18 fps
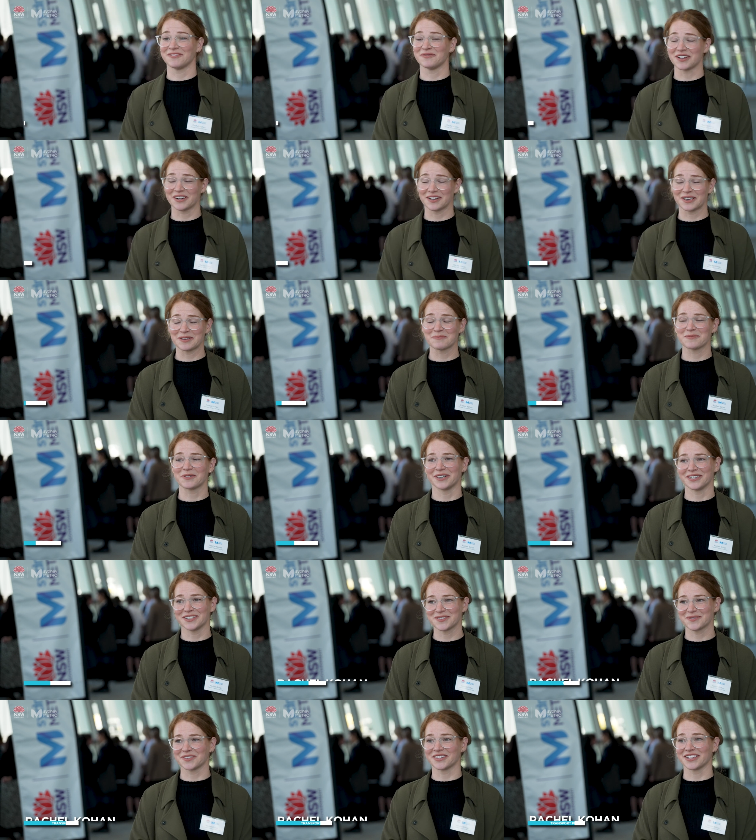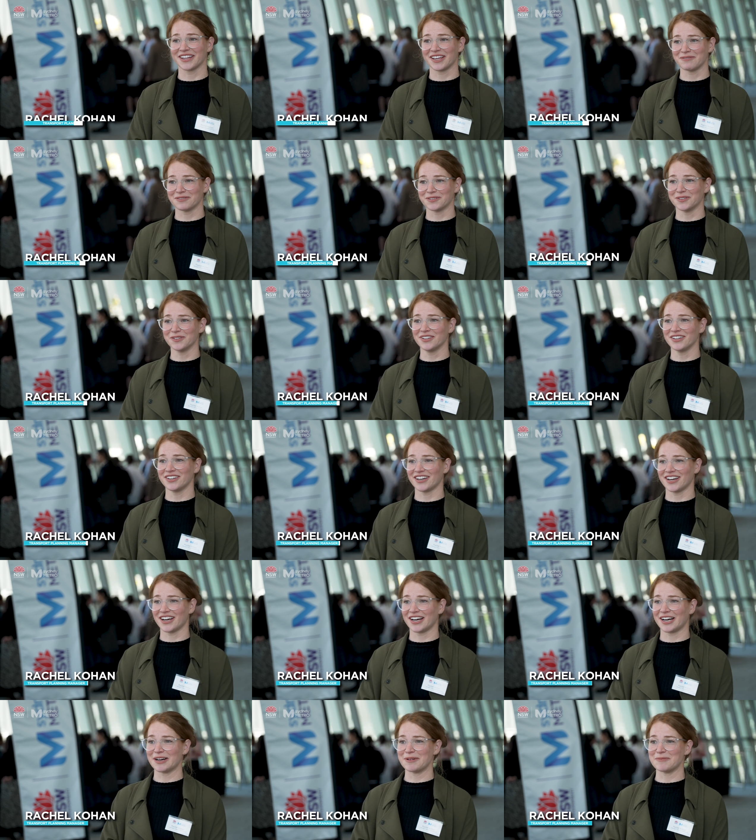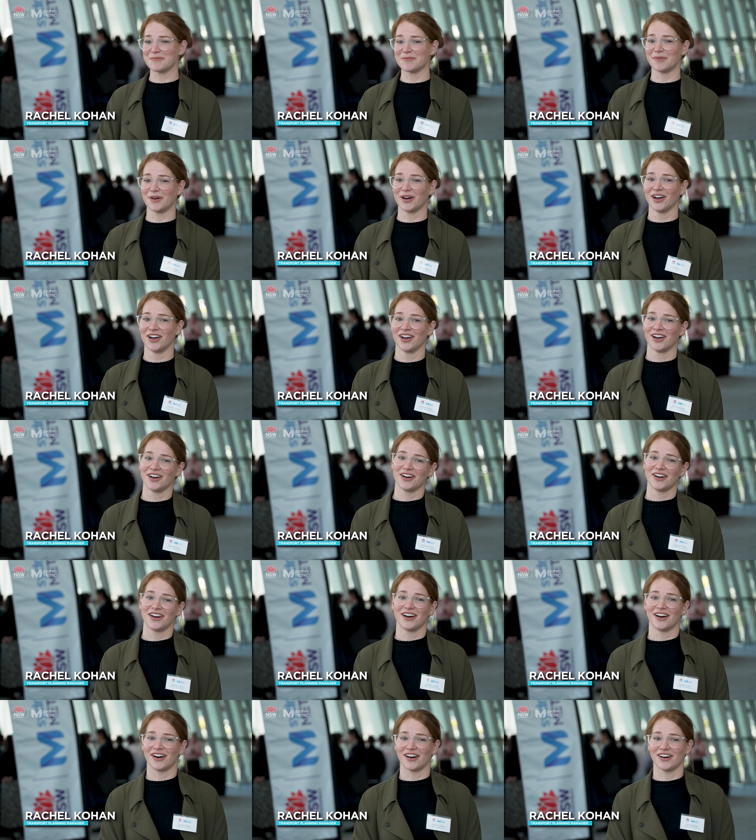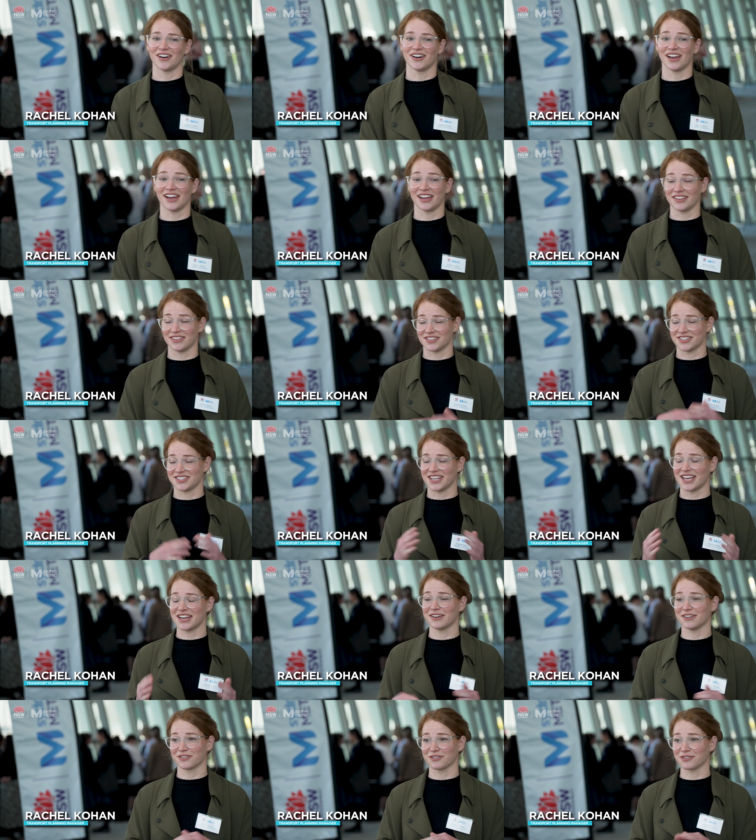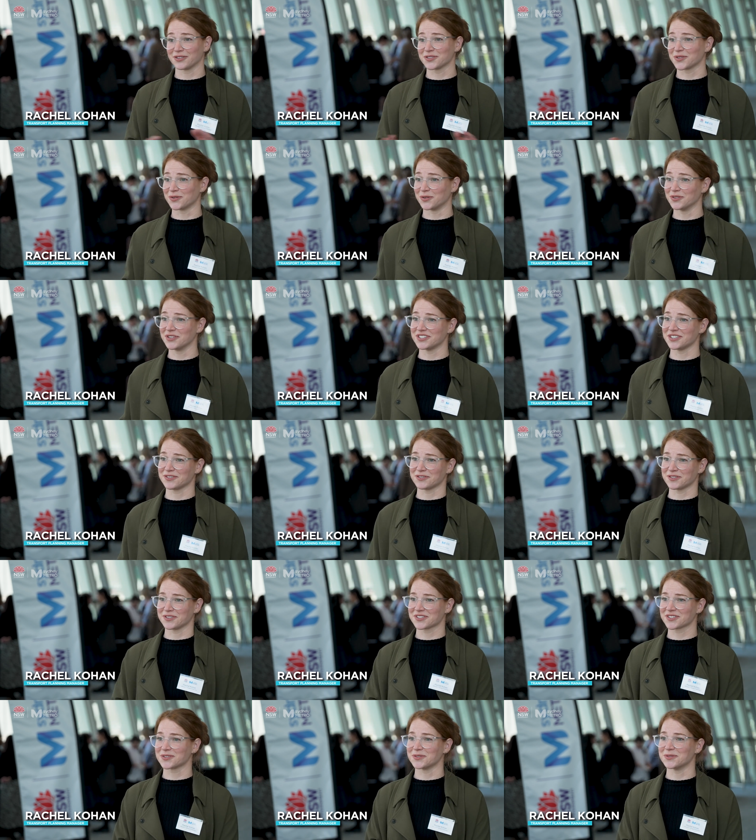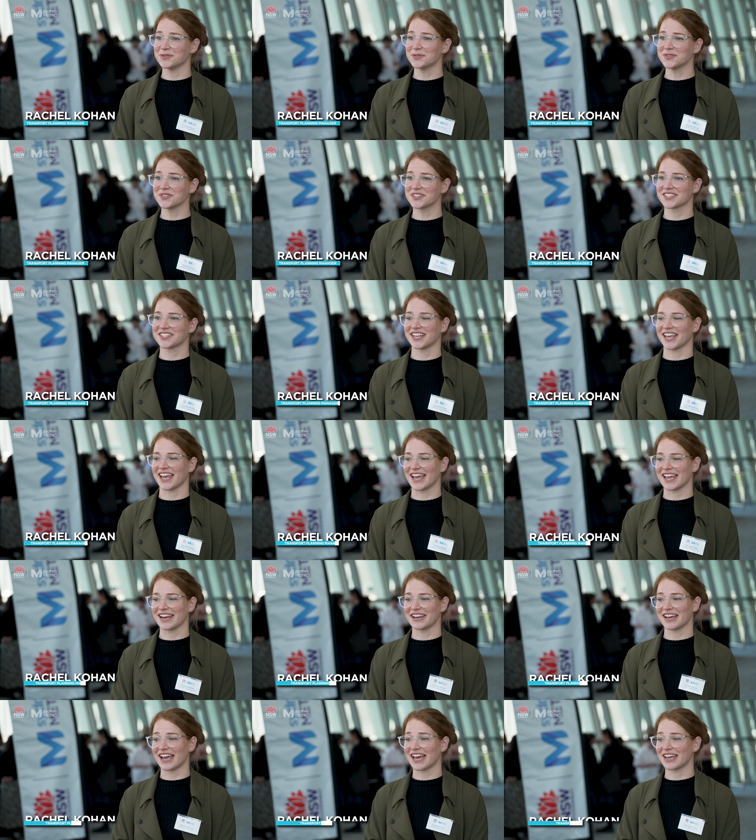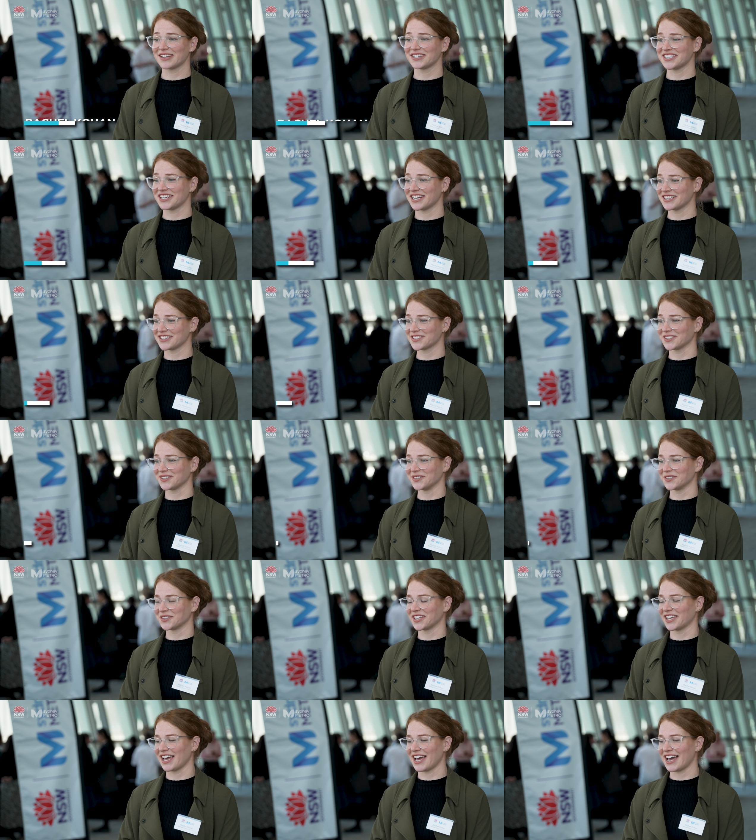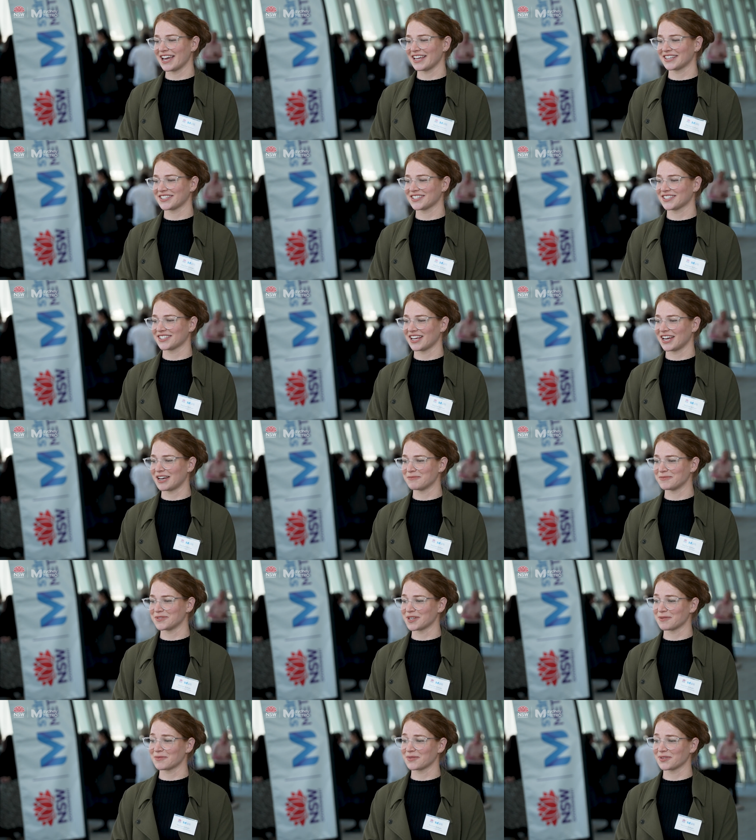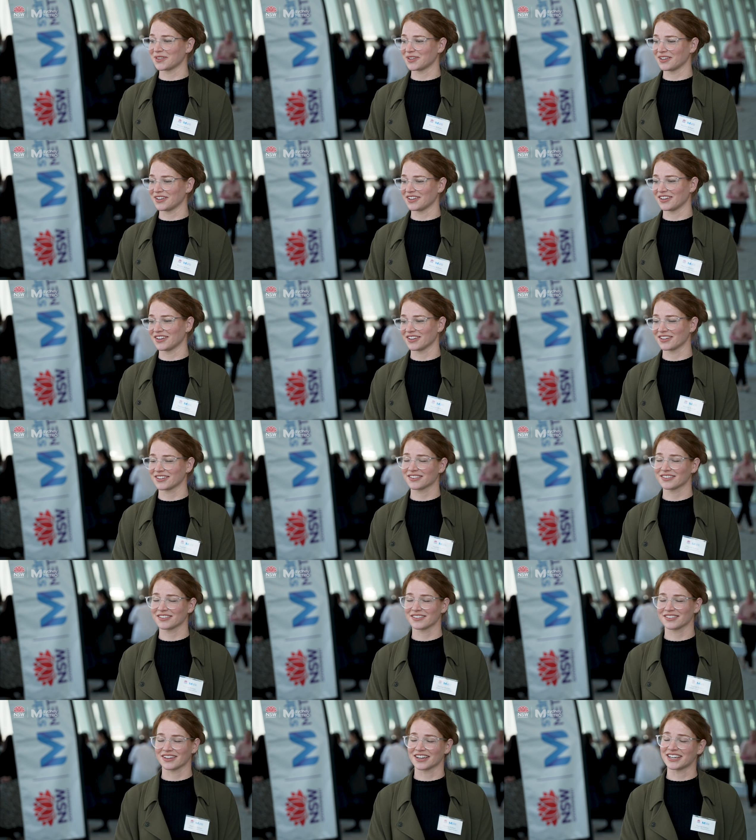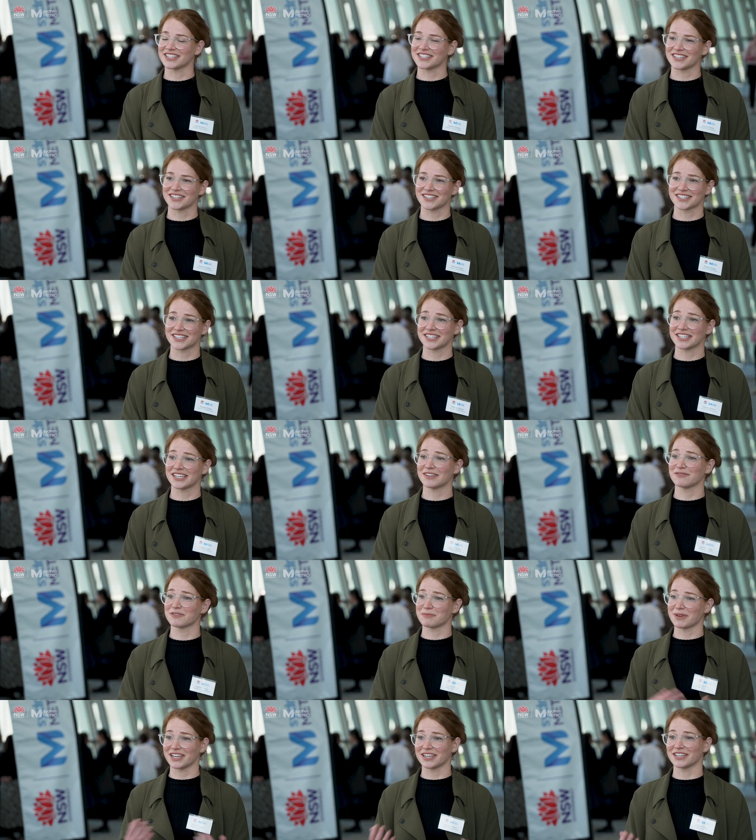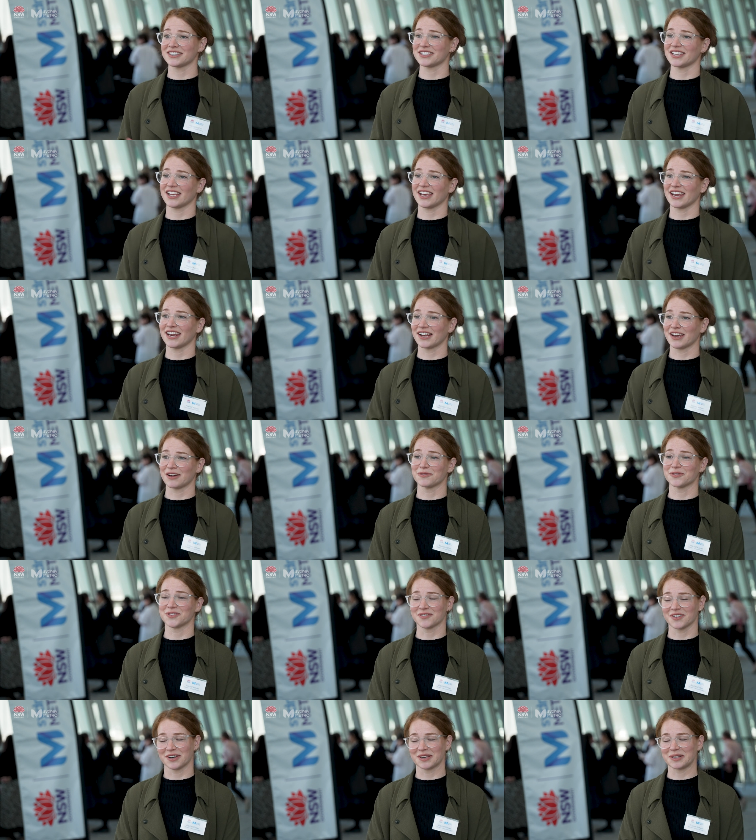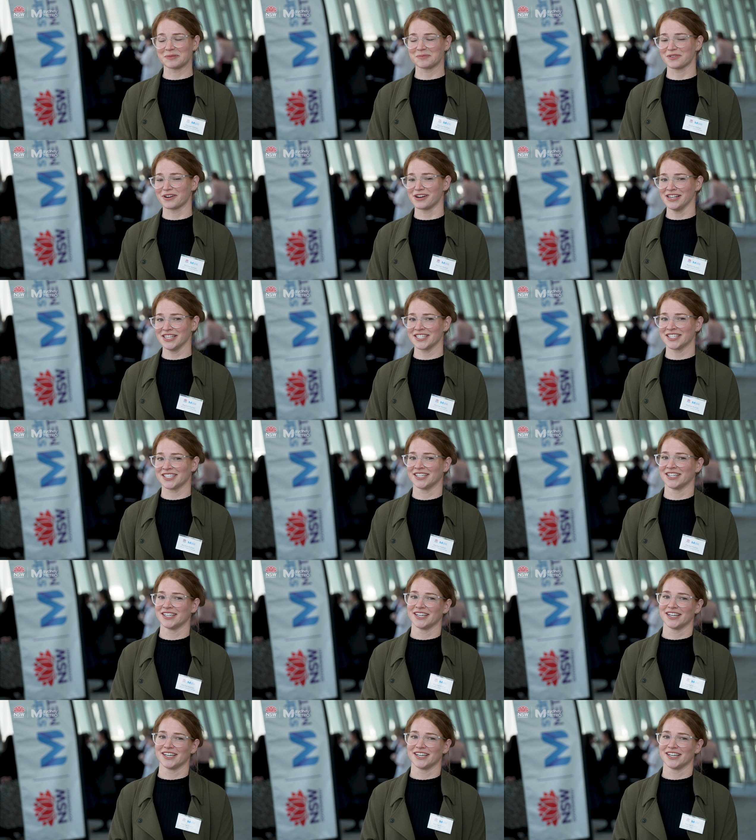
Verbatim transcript: Very impressed with the level um, and the standard across all the different schools. And I had a chance to look at um, some of the, the ideas I didn't even make it today, and I was very impressed.